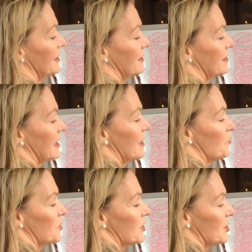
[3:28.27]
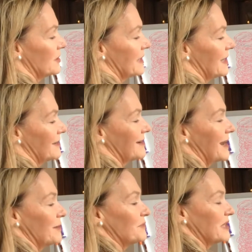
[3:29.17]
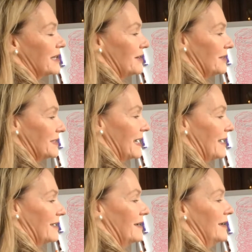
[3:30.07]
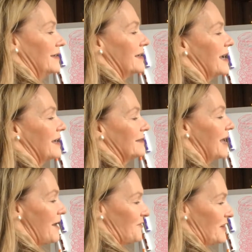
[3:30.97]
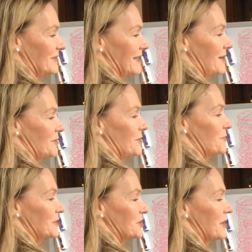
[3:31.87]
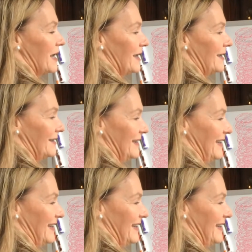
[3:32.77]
You can't work all day, can't play all day. You can't laugh all day, although we try.